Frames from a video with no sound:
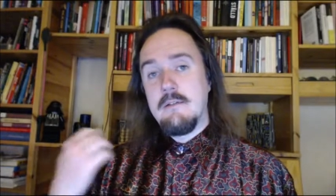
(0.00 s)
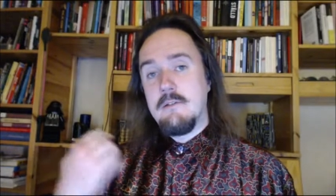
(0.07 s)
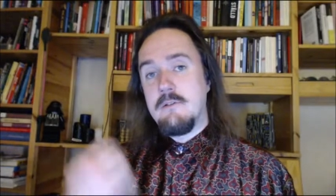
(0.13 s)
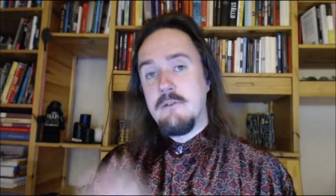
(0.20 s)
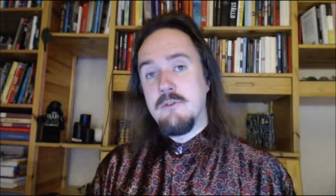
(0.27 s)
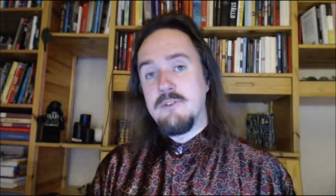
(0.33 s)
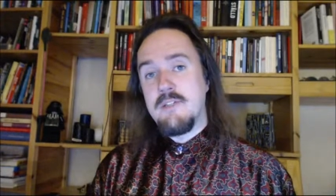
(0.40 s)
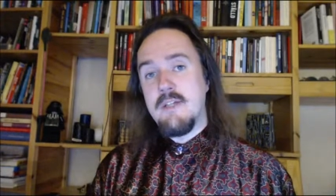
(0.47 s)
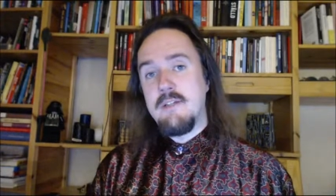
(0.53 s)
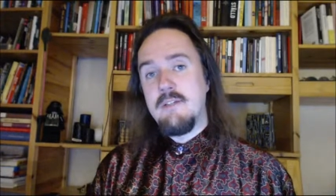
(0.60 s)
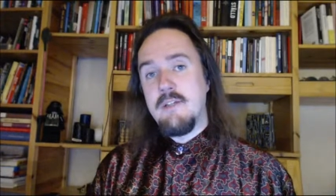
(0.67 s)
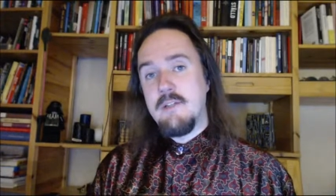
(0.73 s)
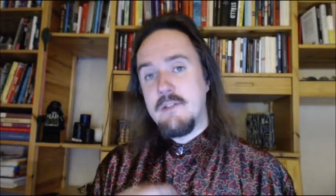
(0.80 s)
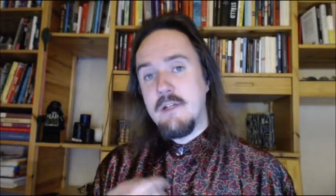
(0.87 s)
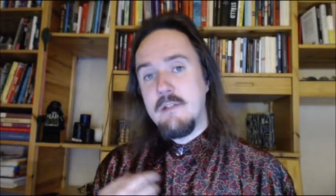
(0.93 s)
consenting
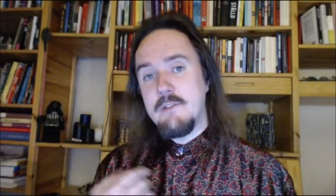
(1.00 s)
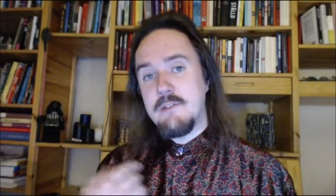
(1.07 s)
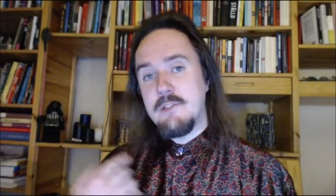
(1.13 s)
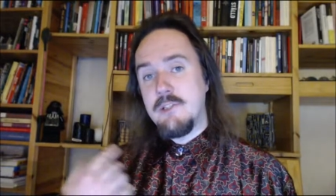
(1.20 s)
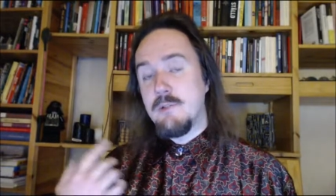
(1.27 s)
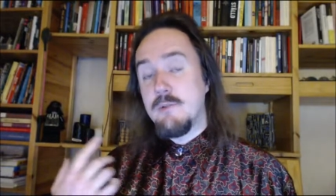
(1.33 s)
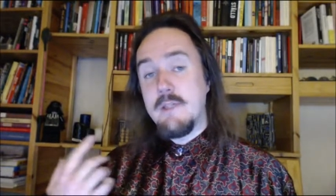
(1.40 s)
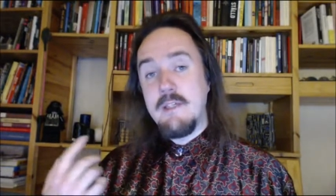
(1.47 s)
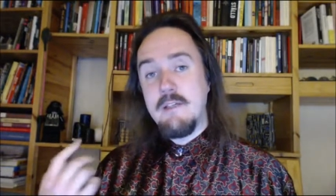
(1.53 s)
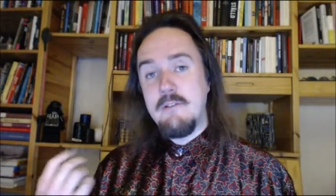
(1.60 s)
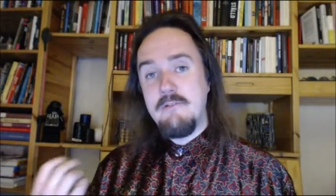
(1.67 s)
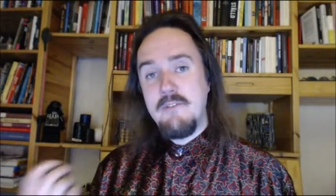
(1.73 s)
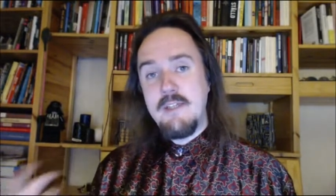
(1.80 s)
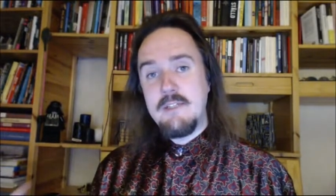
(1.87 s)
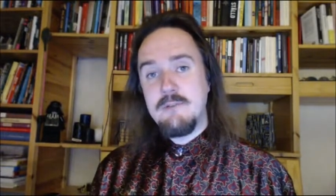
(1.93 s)
adults doing
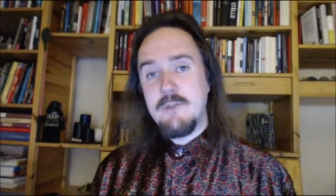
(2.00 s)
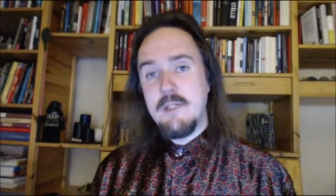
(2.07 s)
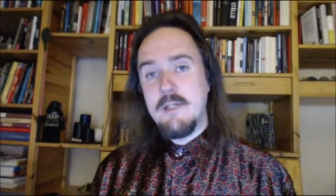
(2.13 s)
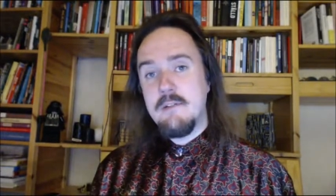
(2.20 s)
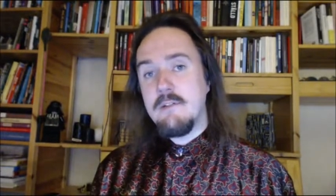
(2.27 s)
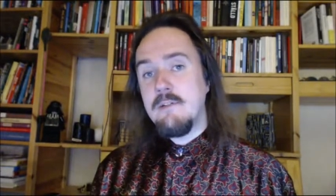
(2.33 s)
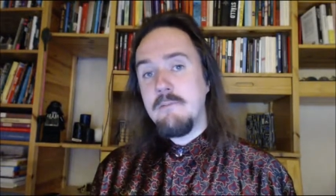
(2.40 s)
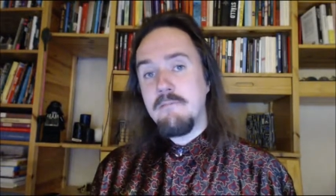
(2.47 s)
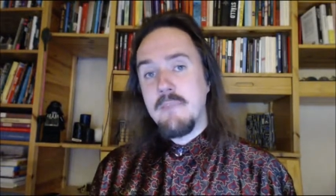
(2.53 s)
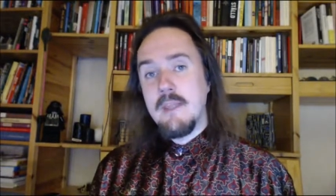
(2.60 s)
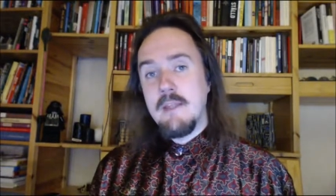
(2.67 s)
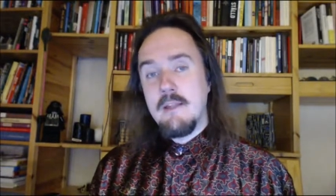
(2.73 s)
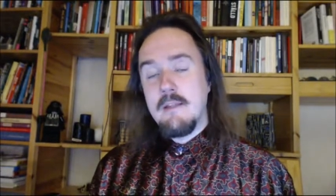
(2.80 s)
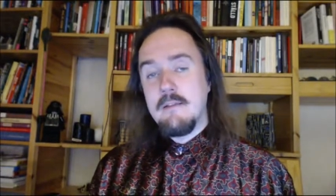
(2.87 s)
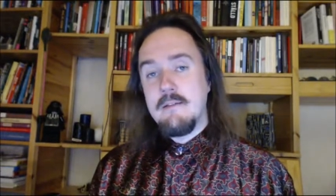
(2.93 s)
things together,
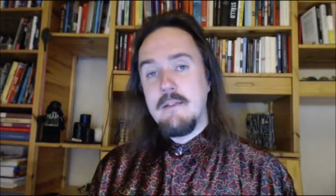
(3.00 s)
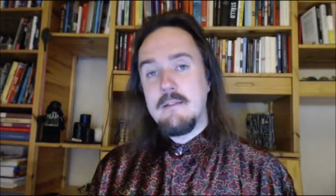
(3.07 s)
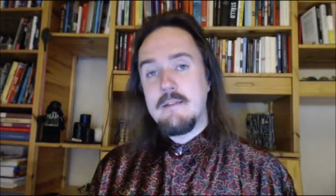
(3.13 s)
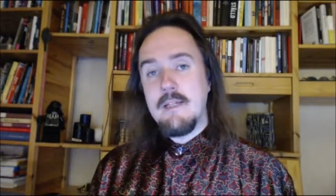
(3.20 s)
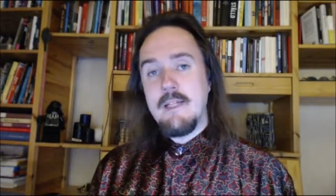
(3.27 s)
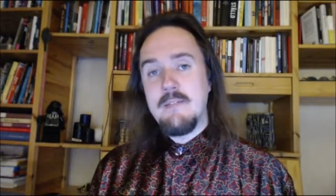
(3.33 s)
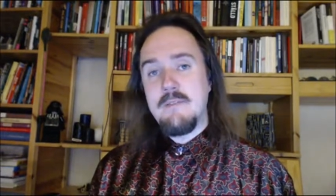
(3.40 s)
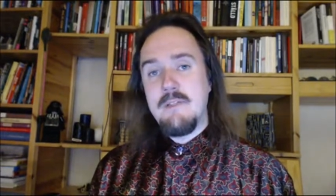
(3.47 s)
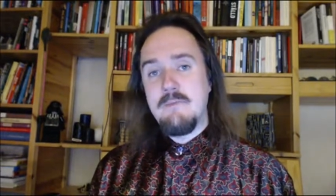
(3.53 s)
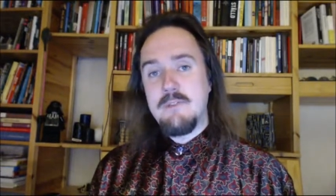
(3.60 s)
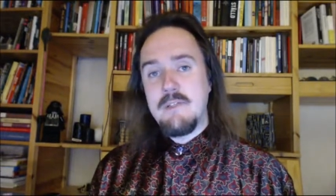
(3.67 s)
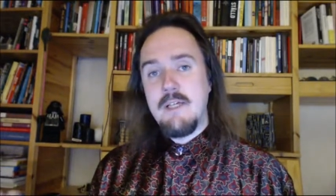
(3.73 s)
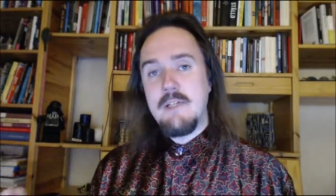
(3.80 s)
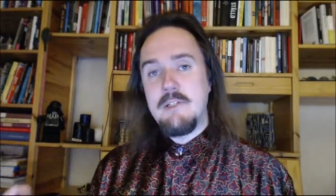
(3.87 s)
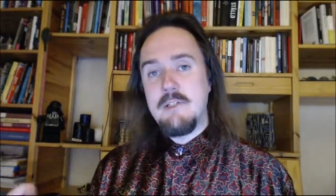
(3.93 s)
this admin was
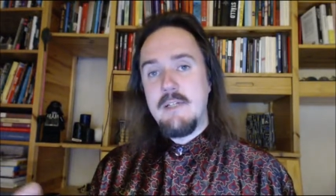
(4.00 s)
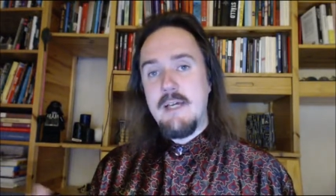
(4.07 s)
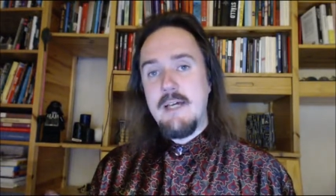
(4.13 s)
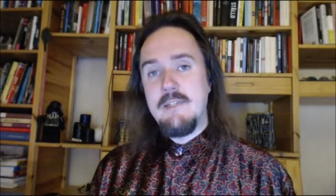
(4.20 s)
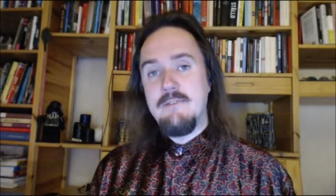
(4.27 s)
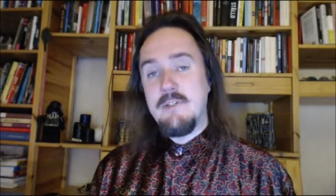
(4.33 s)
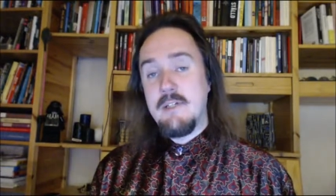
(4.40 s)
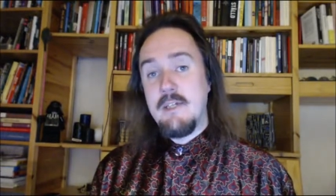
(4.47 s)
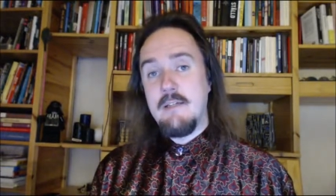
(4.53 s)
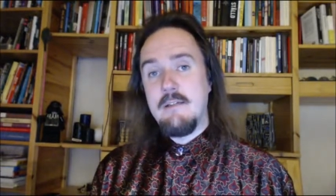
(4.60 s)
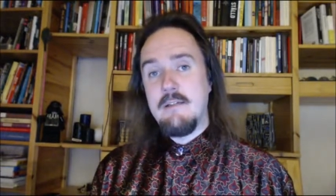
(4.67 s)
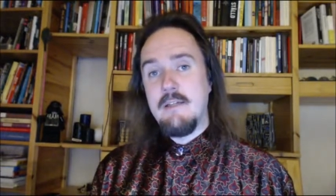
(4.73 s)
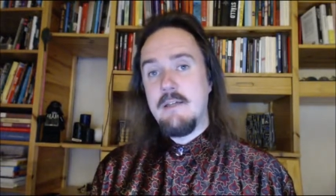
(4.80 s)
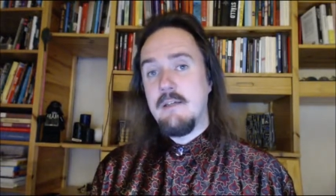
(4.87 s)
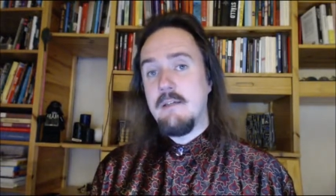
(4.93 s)
actually
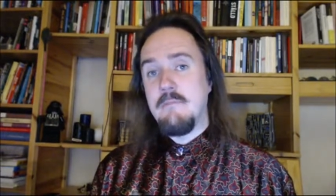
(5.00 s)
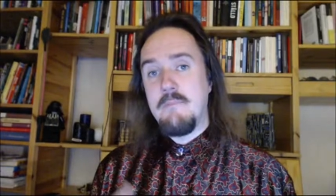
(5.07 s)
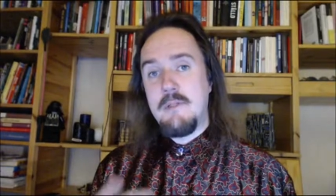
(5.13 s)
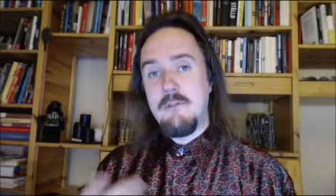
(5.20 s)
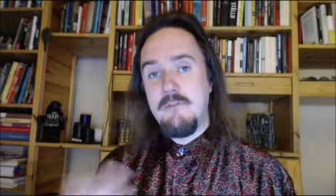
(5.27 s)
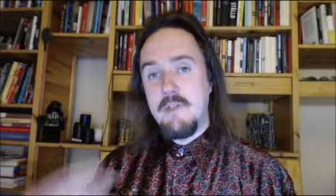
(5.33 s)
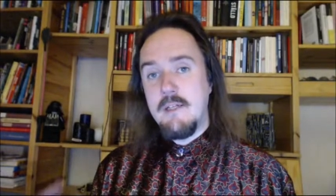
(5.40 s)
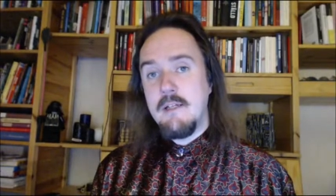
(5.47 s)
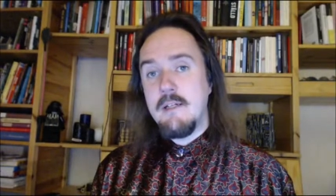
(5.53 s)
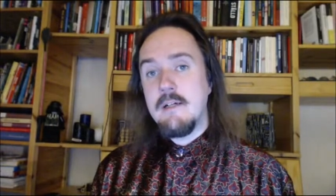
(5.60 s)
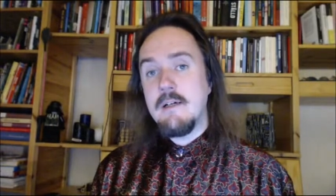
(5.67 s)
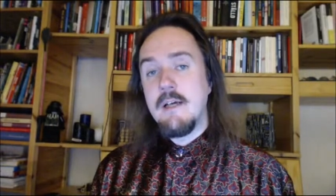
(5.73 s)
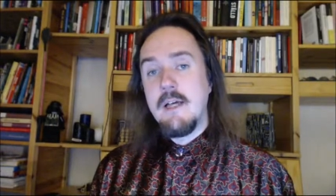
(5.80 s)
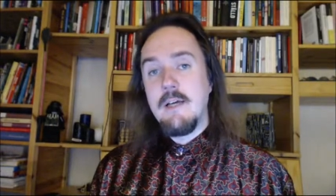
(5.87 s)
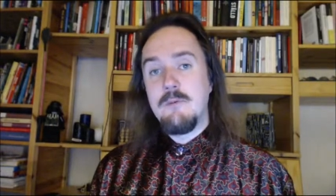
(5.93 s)
advocating pedophilia,
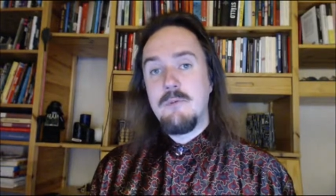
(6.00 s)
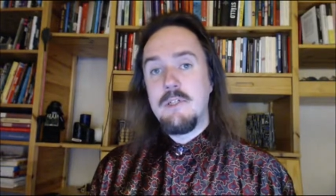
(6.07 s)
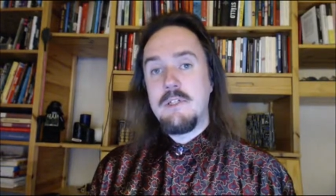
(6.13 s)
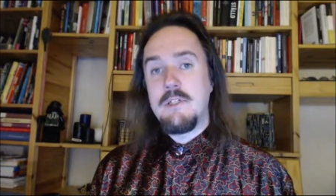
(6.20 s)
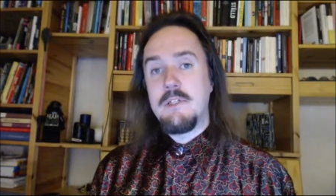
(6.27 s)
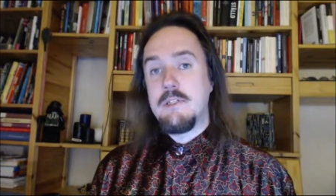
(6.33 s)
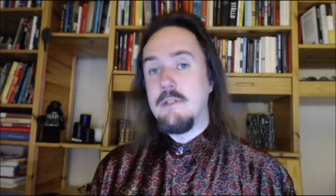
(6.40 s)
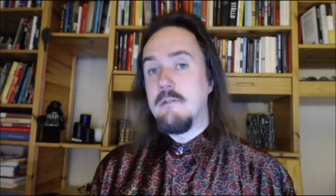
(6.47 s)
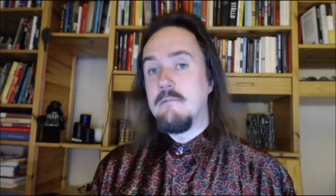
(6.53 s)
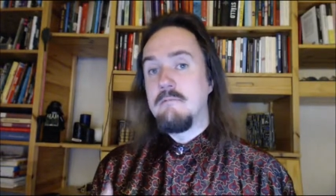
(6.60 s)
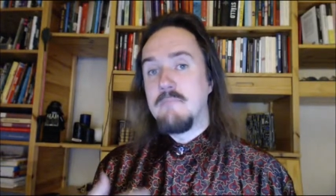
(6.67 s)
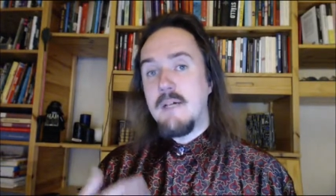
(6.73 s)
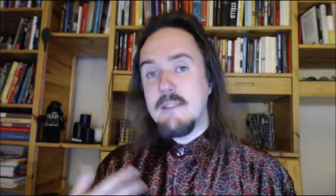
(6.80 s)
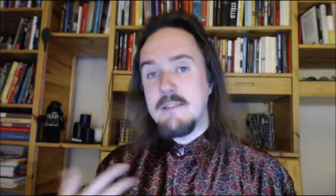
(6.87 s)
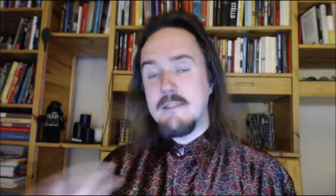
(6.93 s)
which
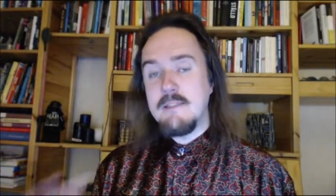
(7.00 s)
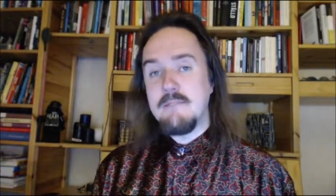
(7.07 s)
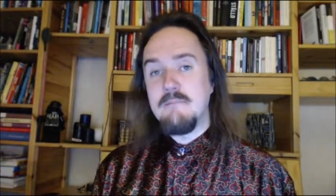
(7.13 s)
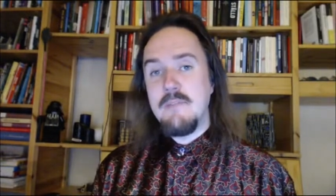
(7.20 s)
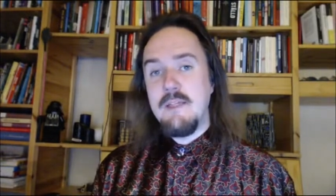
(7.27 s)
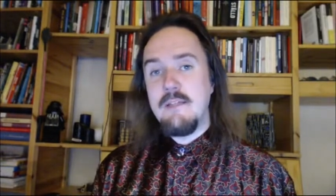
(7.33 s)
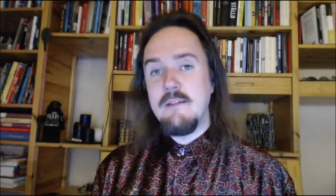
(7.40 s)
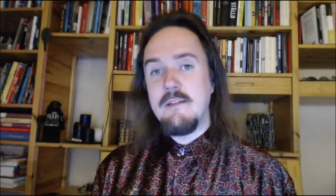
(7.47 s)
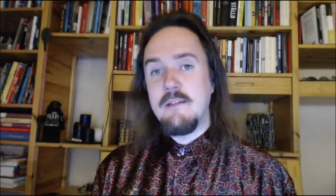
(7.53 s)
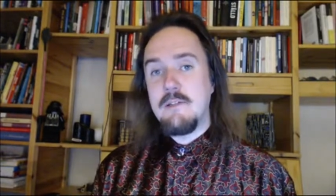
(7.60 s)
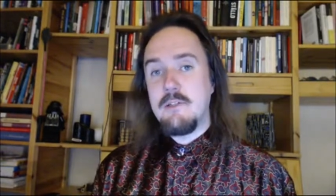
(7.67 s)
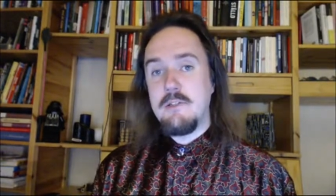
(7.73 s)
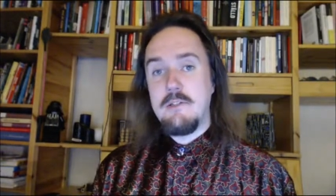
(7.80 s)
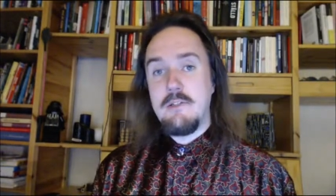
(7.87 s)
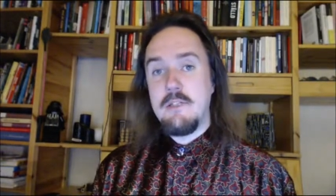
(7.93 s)
must mean that
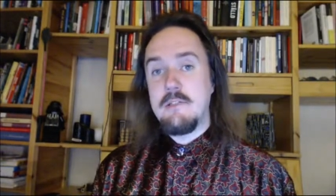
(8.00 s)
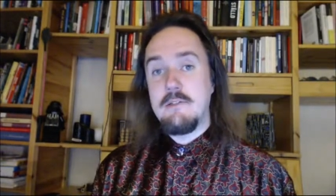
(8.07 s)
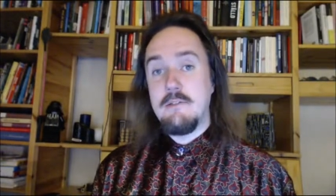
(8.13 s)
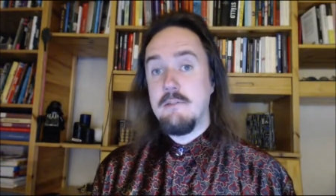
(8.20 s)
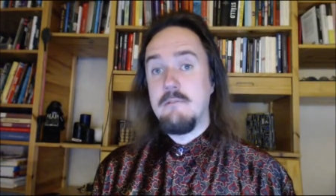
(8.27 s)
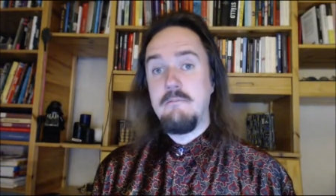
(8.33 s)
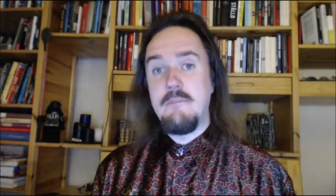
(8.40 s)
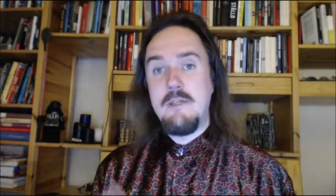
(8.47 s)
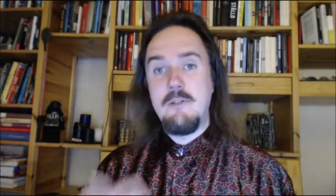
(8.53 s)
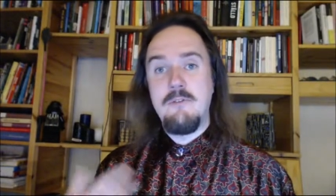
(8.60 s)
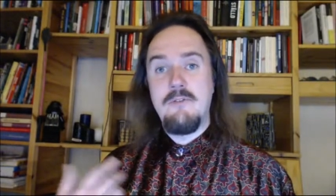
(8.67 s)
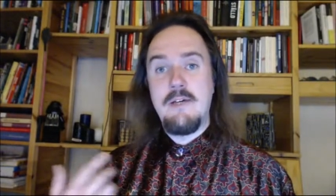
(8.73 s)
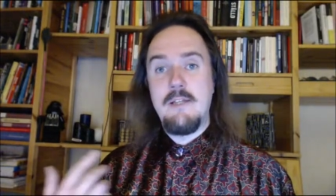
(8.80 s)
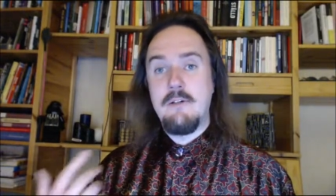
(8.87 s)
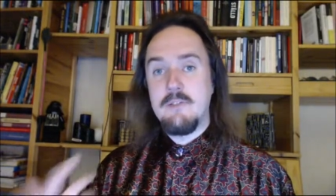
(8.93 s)
she's a
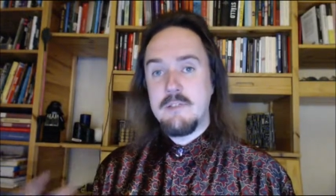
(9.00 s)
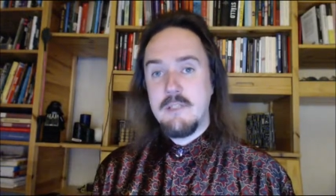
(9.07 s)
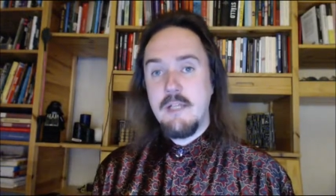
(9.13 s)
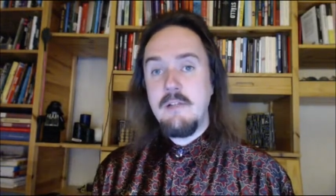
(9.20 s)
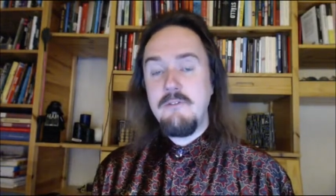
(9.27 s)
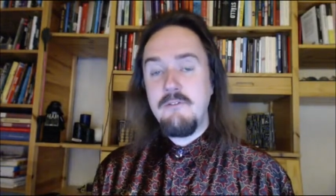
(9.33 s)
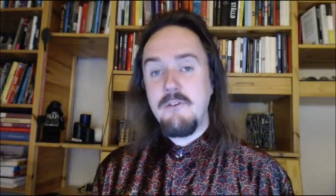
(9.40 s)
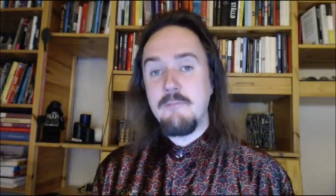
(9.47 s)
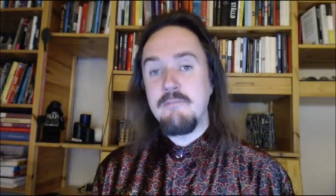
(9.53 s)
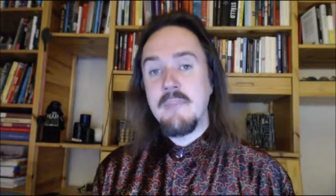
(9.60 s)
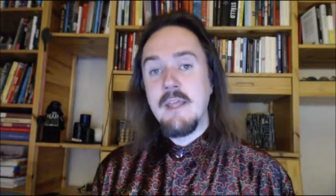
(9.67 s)
pedophile herself.